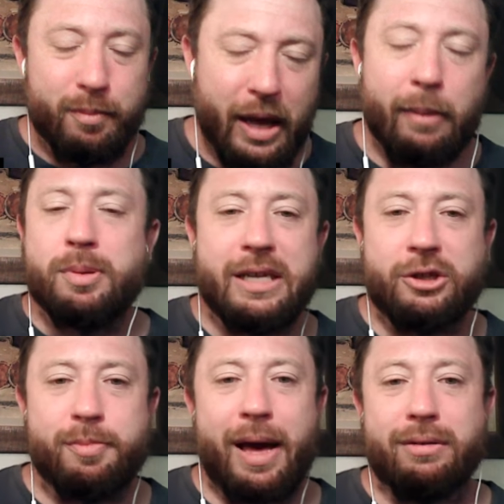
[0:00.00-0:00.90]
Time of
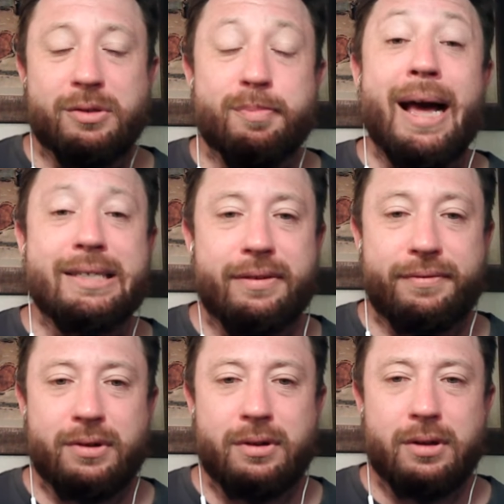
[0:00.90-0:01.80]
possession battle is massive.
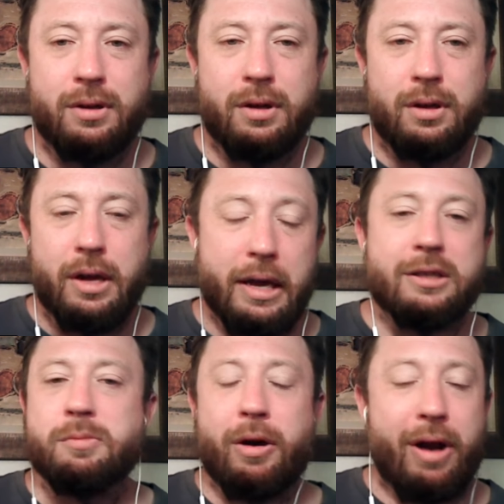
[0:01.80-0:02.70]
And it
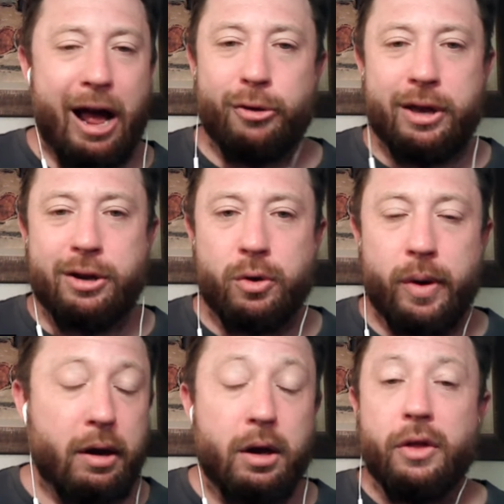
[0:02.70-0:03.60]
doesn't matter how they do
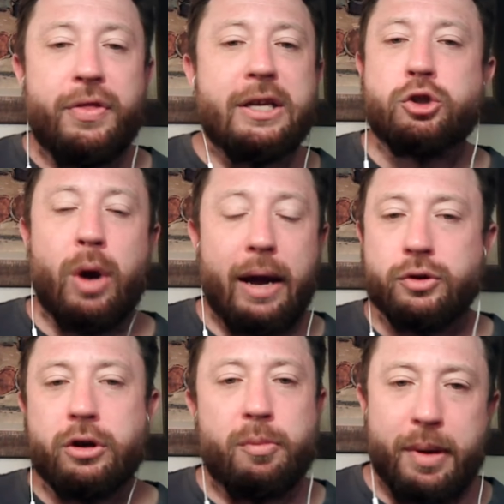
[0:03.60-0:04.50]
it. These drives are
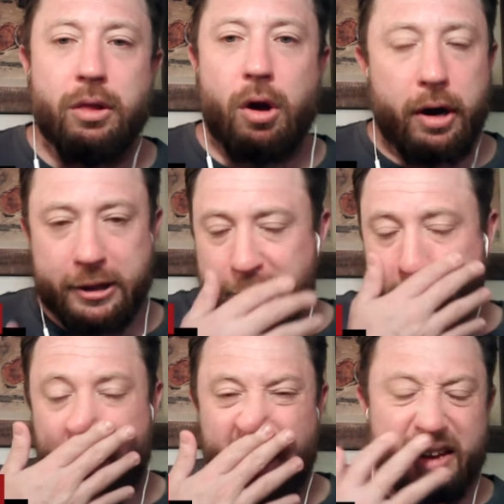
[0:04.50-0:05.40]
going to be long and
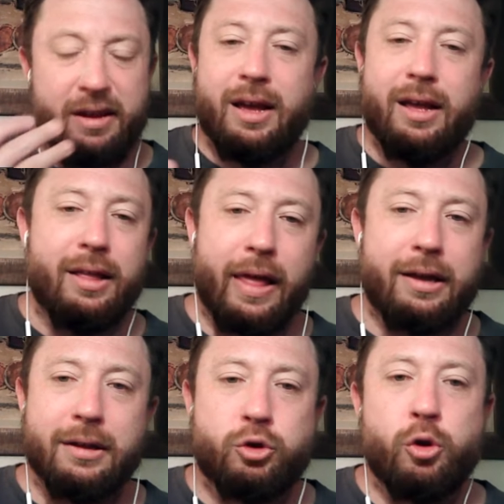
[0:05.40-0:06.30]
sustained.
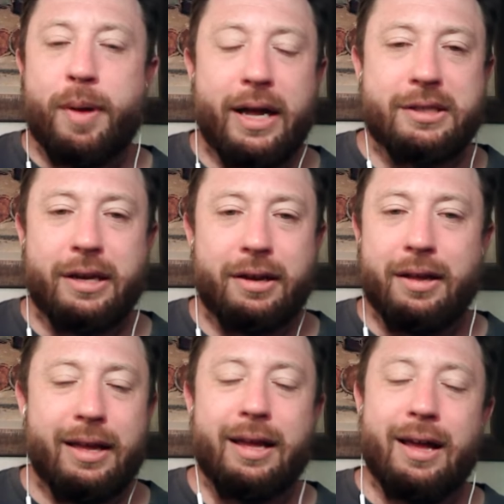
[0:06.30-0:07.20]
Like Drew Petzing,
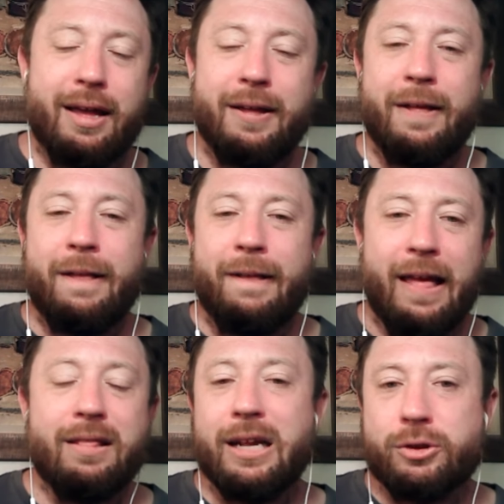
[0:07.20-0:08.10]

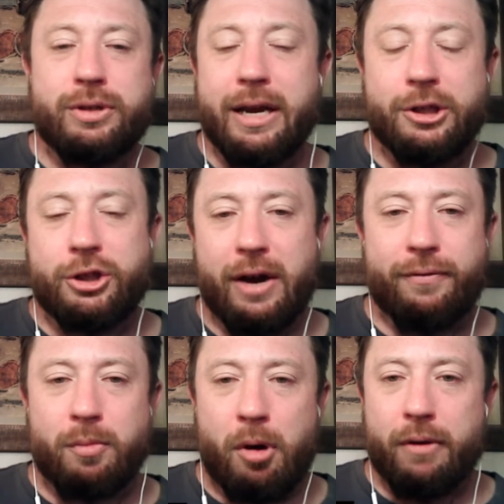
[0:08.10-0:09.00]
unless you're taking a shot
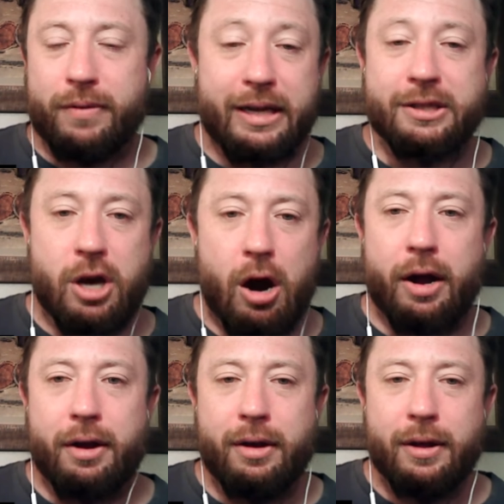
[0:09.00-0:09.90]
for Marv and he's
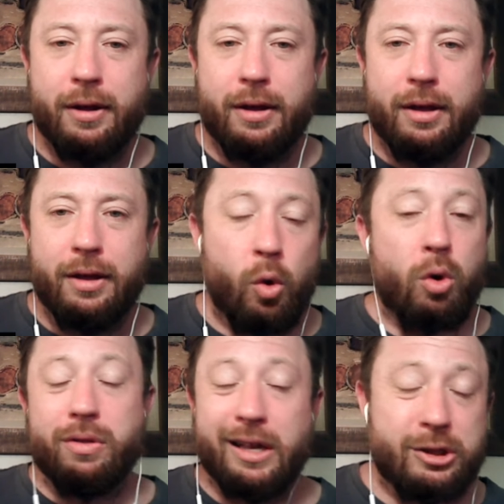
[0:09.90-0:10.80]
gone, or
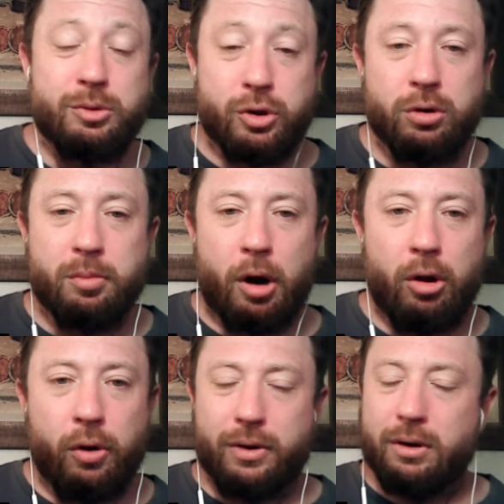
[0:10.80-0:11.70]
unless you turn the ball
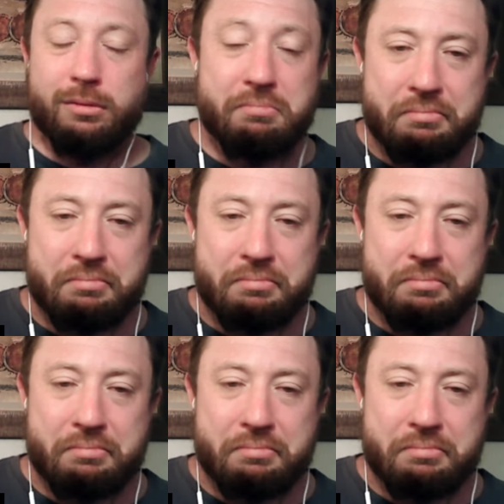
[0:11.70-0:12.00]
over,